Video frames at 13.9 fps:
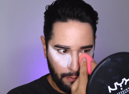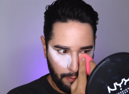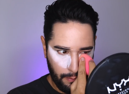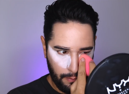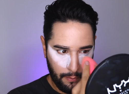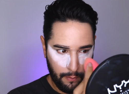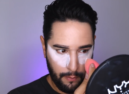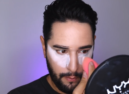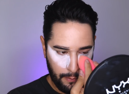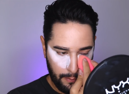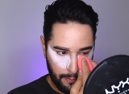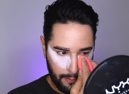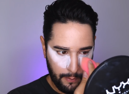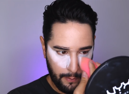
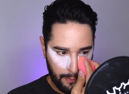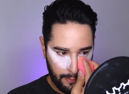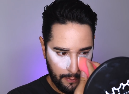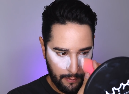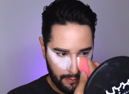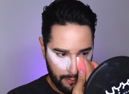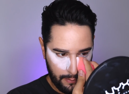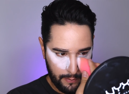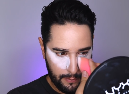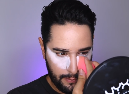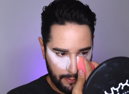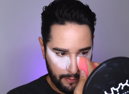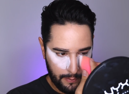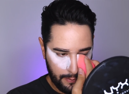
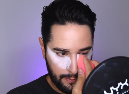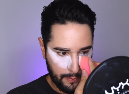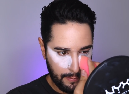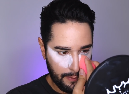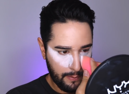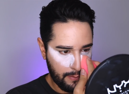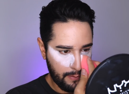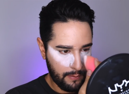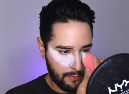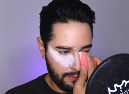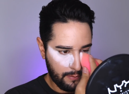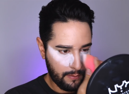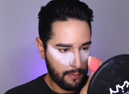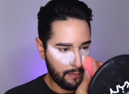
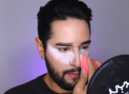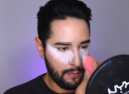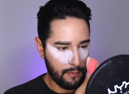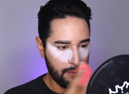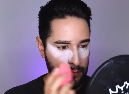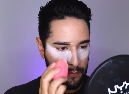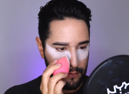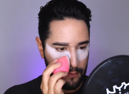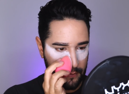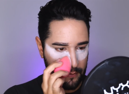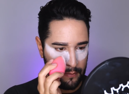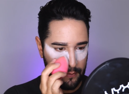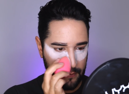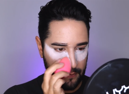
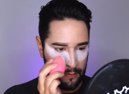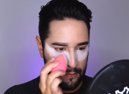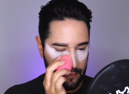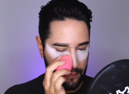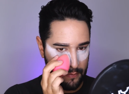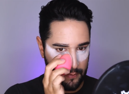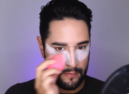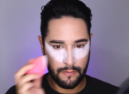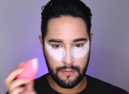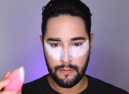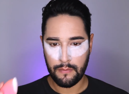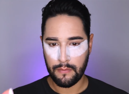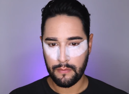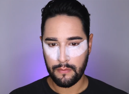
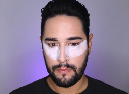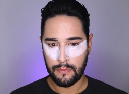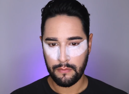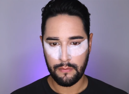Nothing is said.